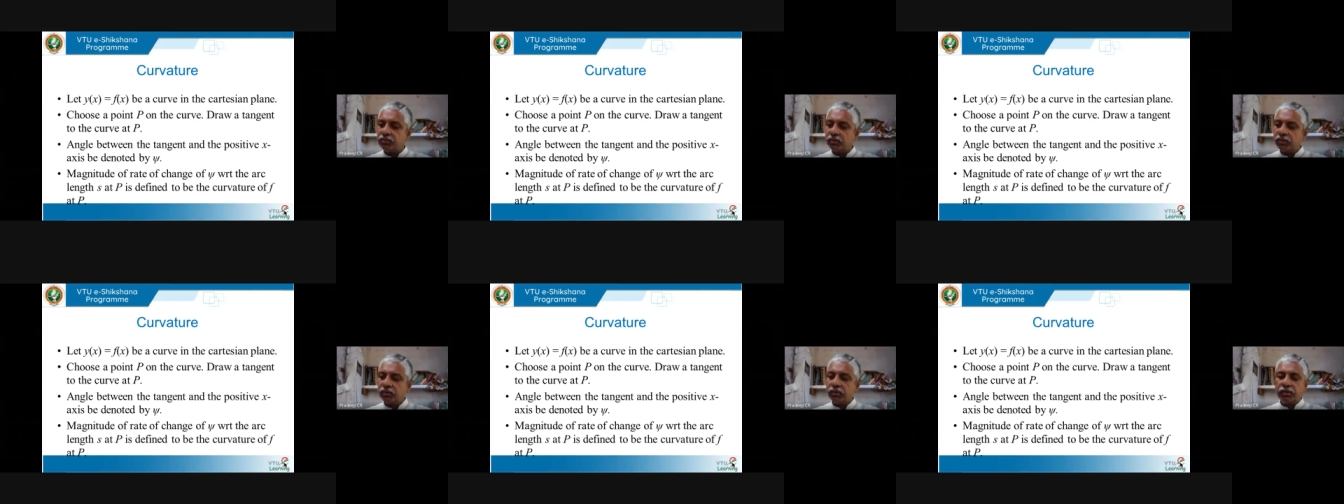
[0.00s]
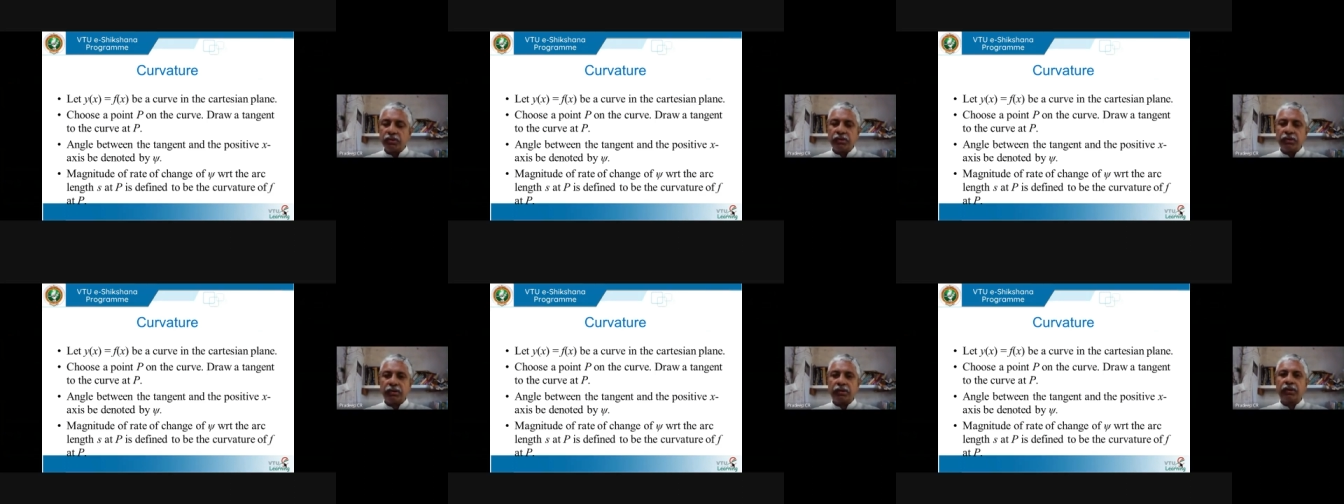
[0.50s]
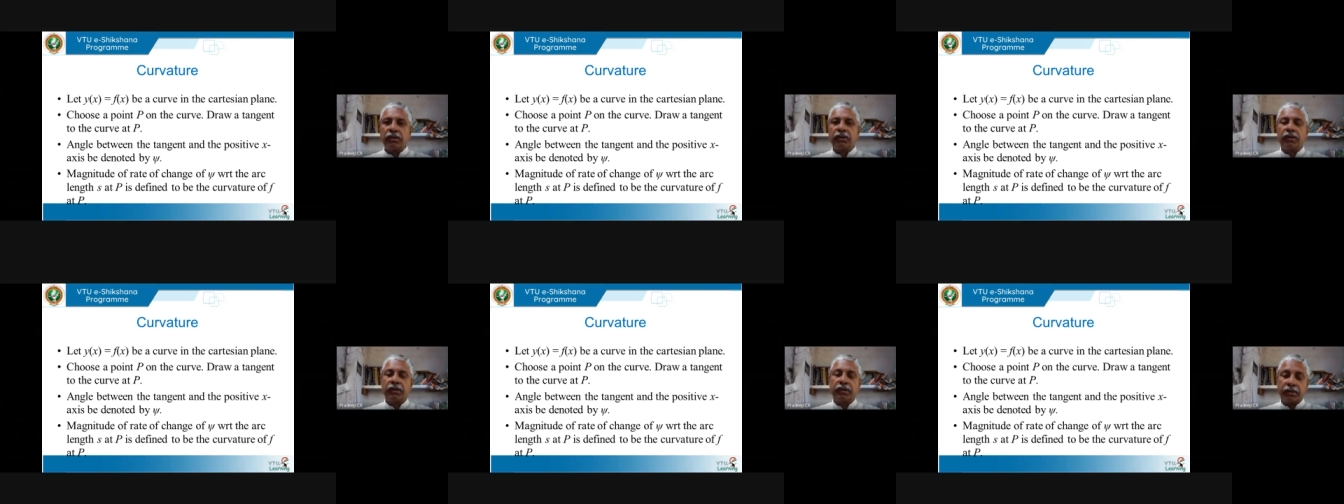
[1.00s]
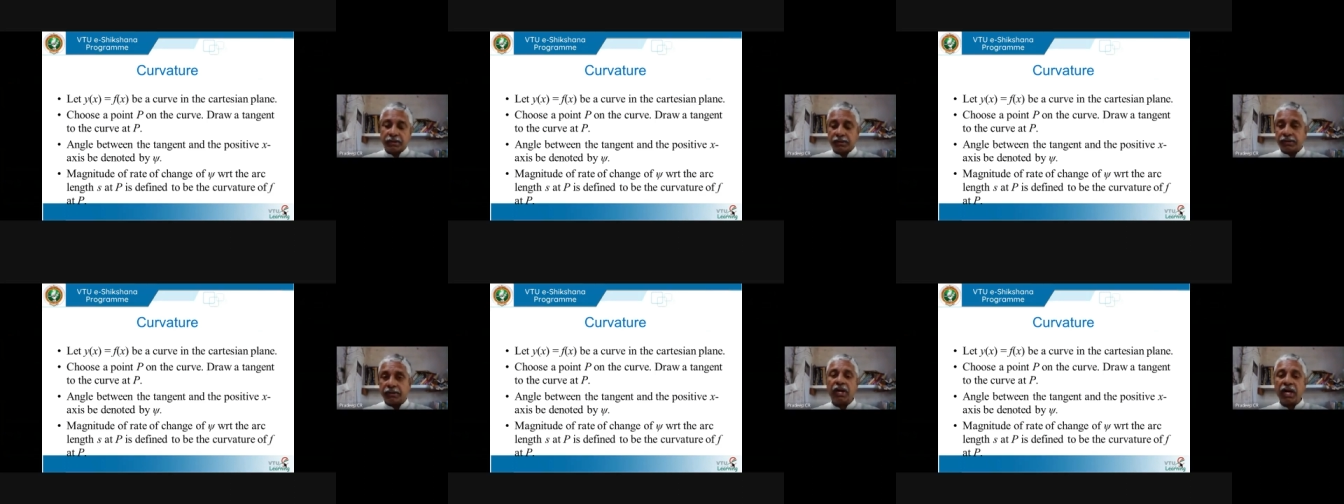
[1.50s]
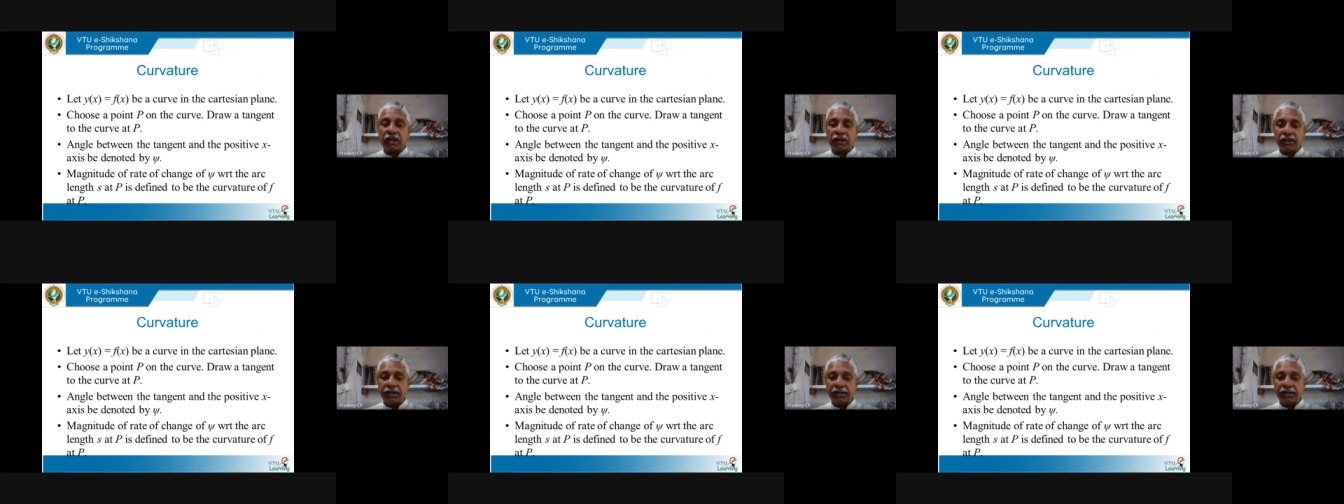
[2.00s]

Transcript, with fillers: uh, arc length.